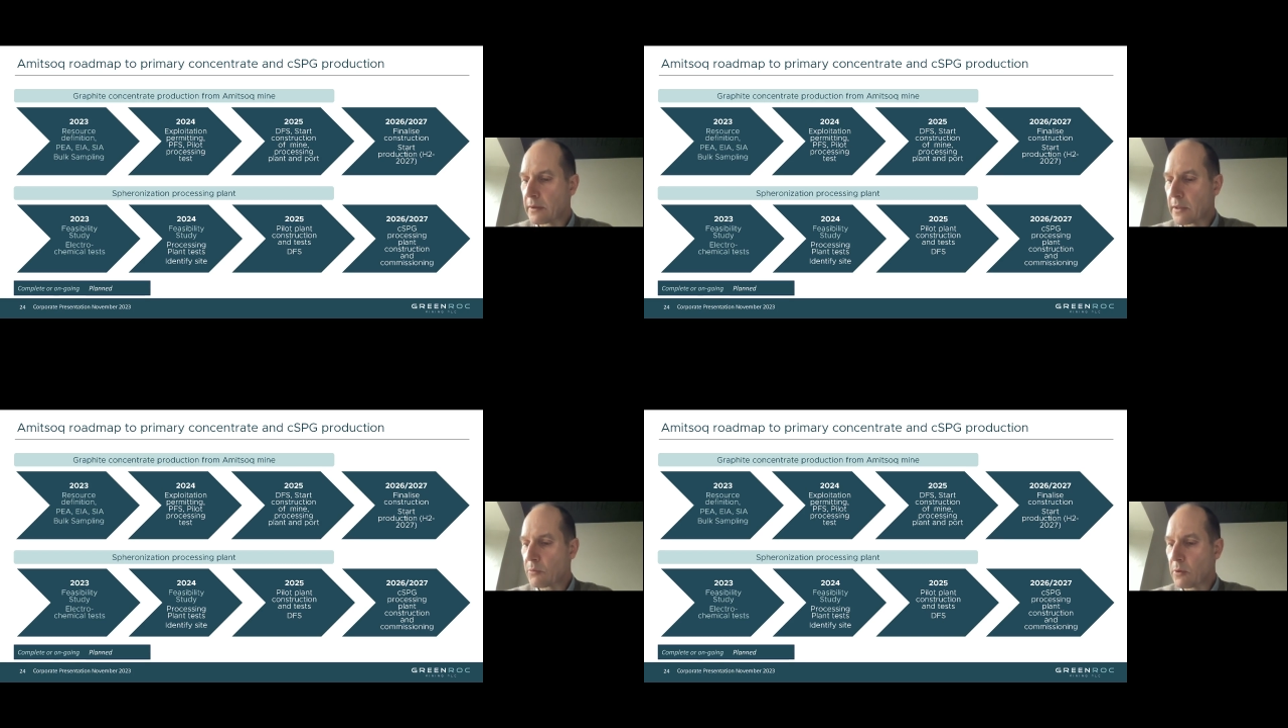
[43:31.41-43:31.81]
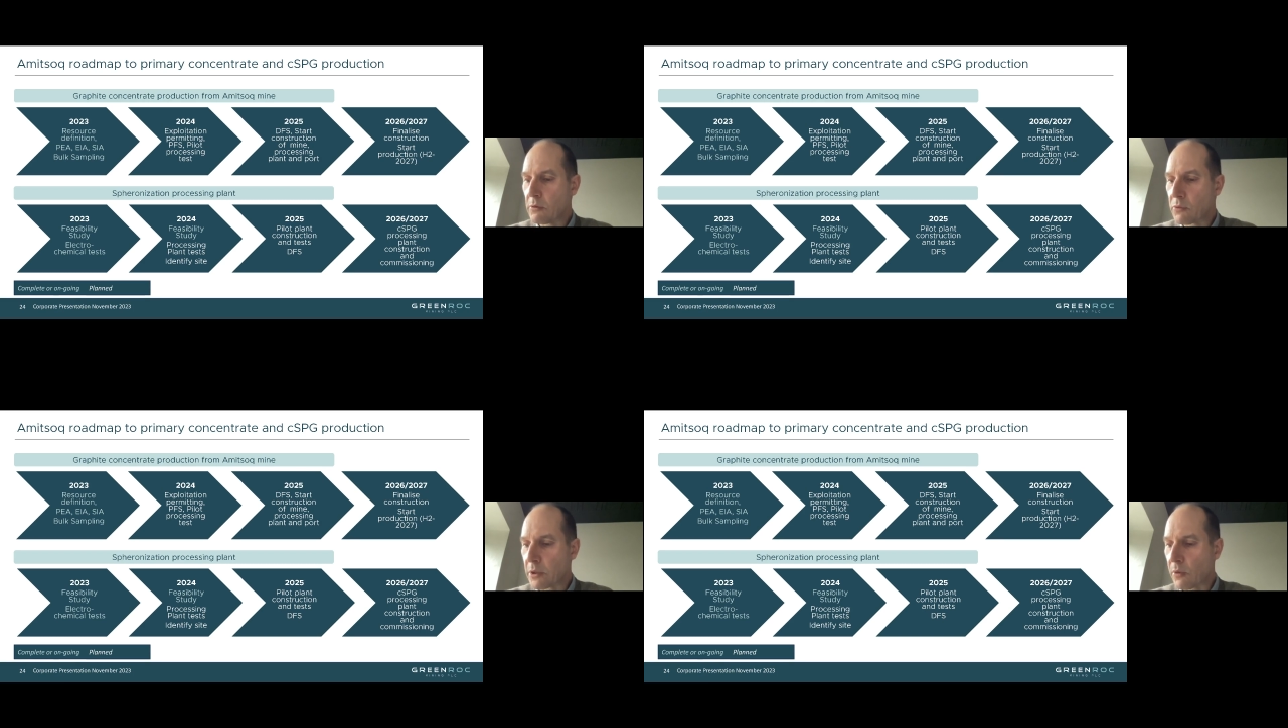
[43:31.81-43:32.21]
this
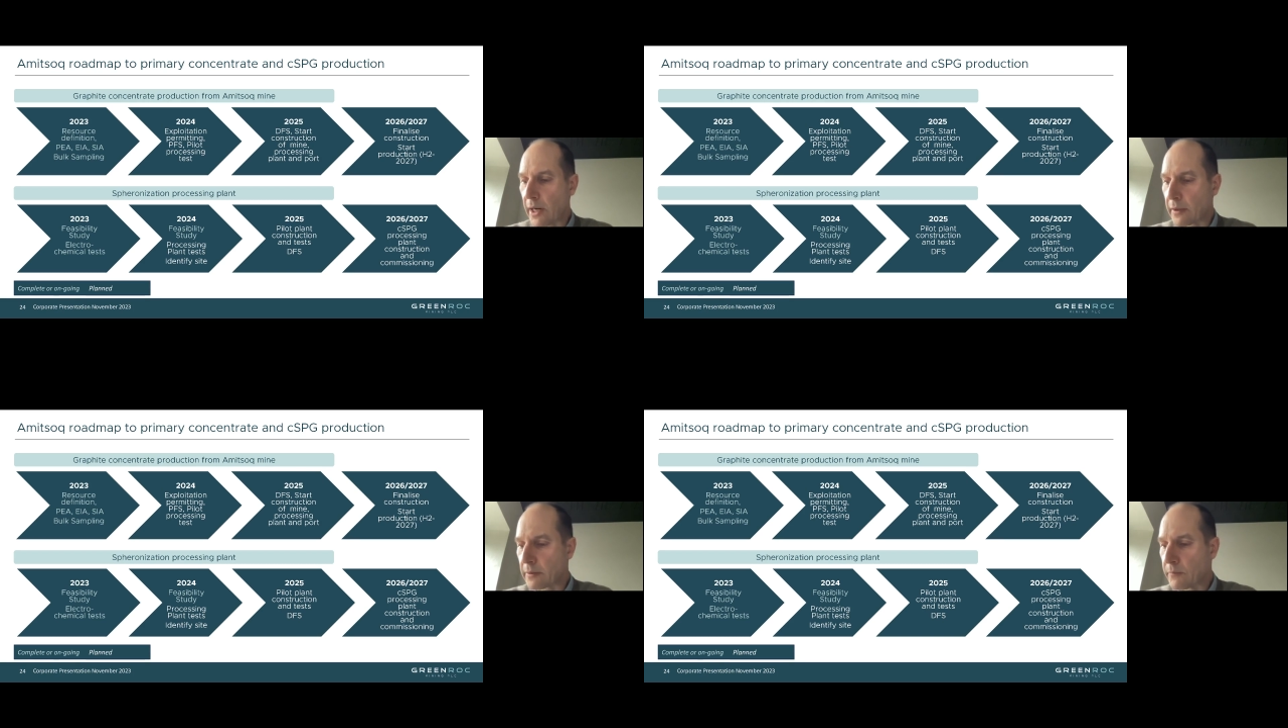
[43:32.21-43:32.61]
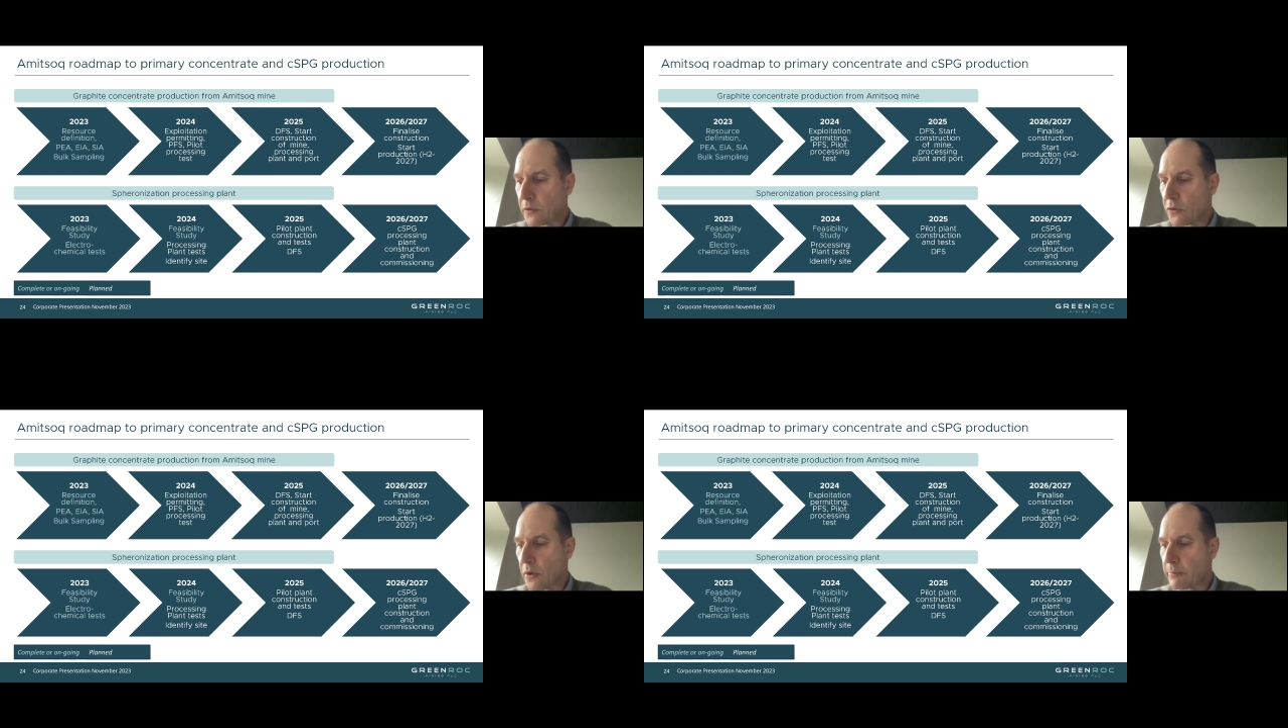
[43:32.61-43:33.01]
will require?
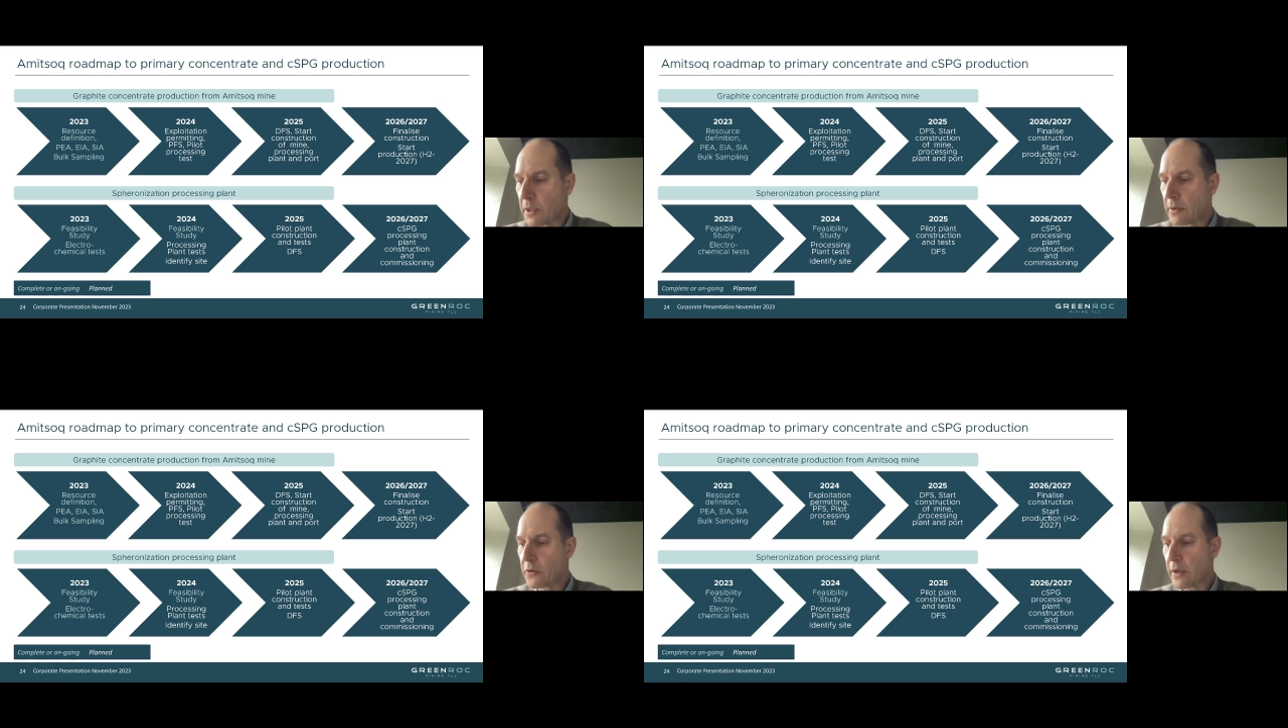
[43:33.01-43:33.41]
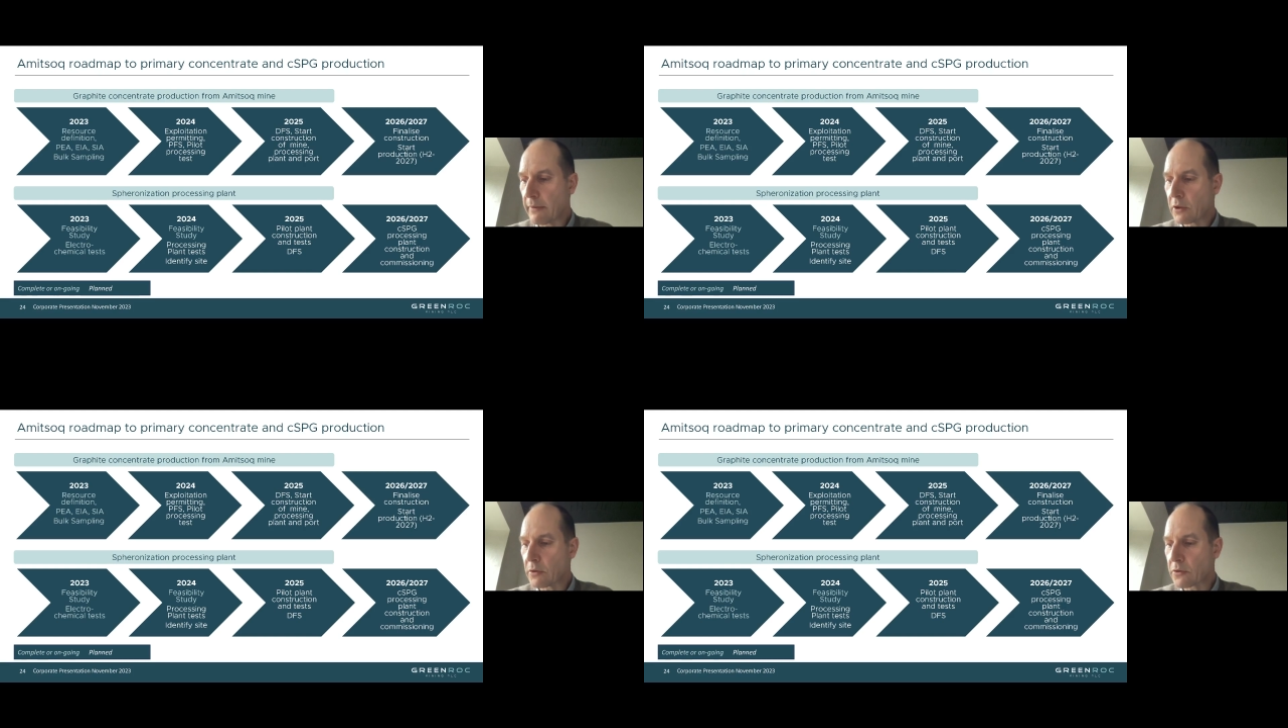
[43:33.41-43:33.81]
You appear to
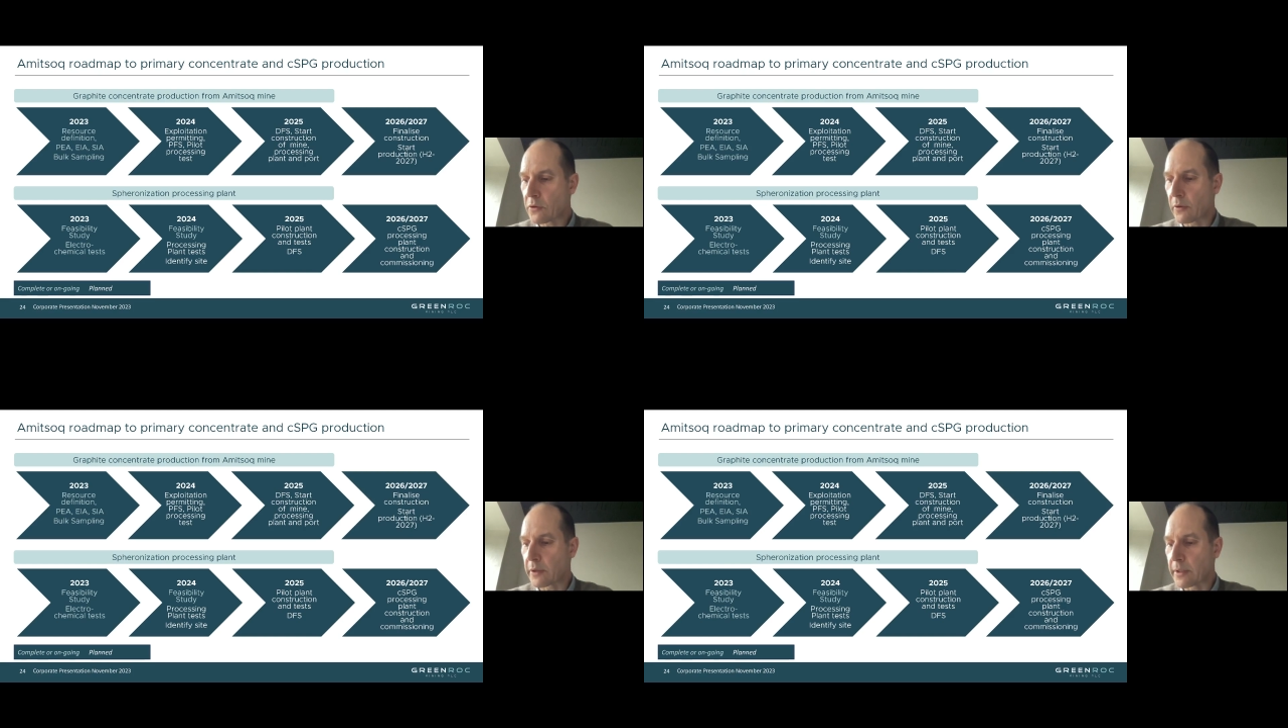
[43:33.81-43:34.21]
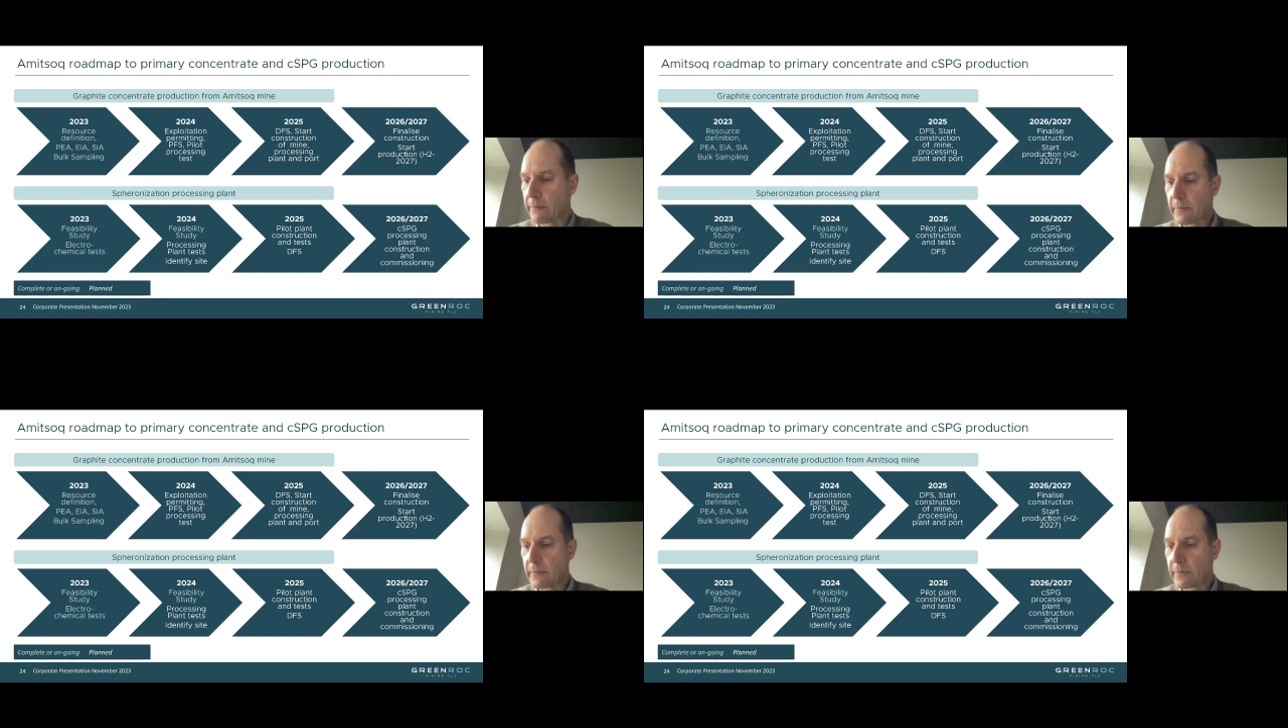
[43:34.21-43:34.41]
have a good story.